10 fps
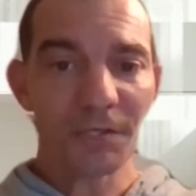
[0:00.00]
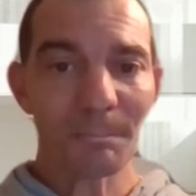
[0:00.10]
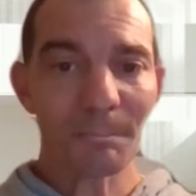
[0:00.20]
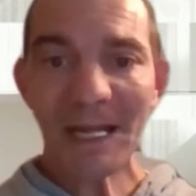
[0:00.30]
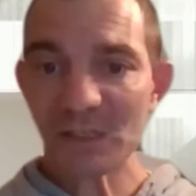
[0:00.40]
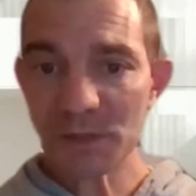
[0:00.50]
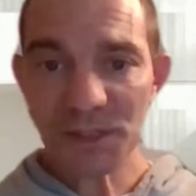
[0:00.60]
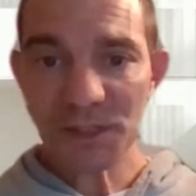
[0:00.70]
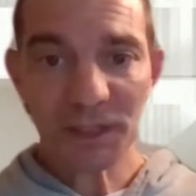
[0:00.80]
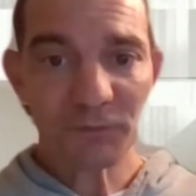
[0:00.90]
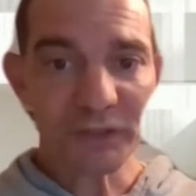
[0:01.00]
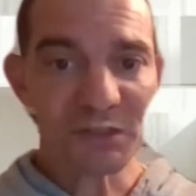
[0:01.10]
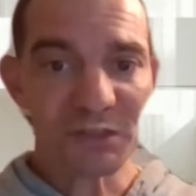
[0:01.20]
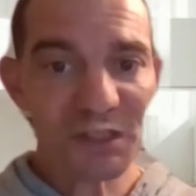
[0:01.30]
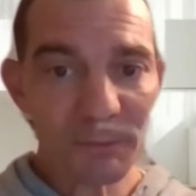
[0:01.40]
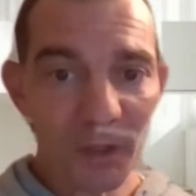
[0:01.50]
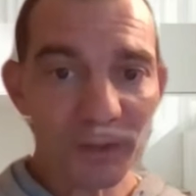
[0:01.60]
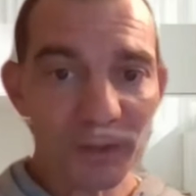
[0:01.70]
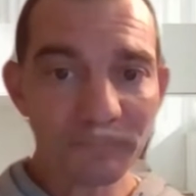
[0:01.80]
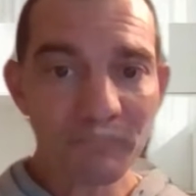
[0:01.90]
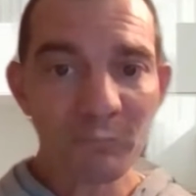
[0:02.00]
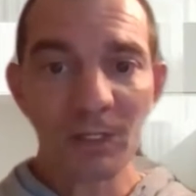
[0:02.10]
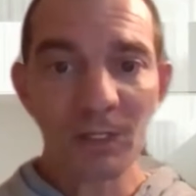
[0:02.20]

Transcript: uh, your pass machine for your CBRN,